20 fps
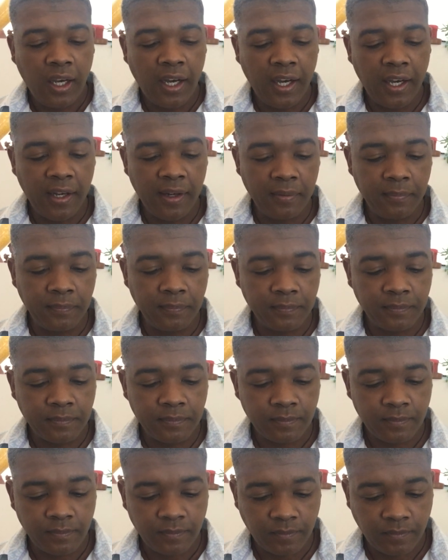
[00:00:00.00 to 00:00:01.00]

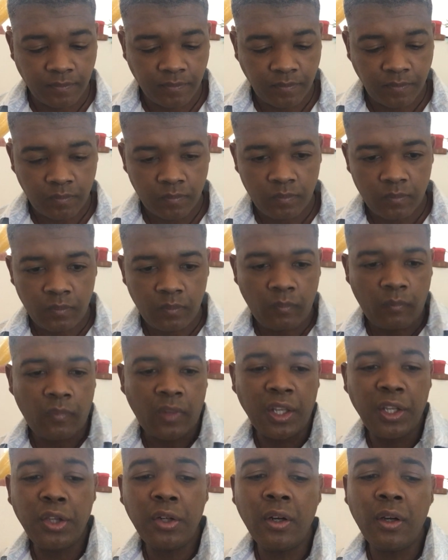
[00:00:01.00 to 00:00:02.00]

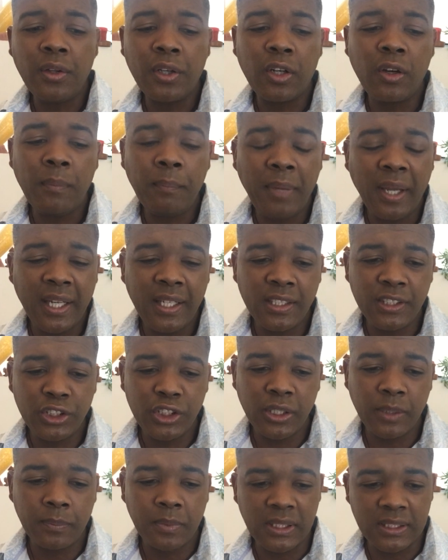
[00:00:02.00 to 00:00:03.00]
You know, the
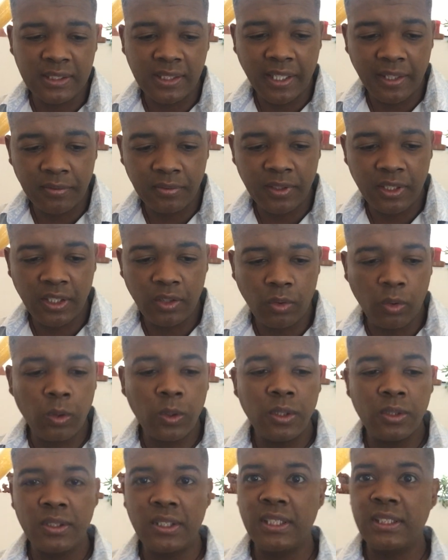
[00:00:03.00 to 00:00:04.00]
companionship, the safety,
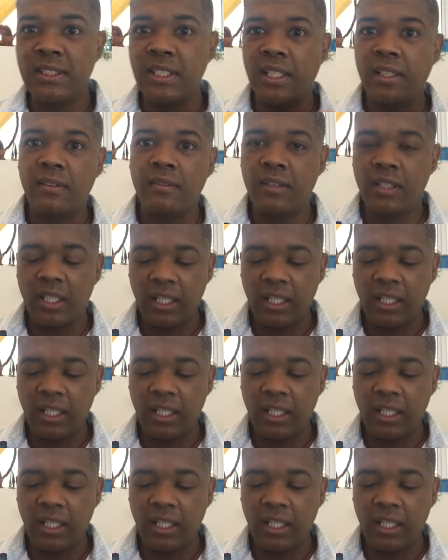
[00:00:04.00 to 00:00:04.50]
all those things that,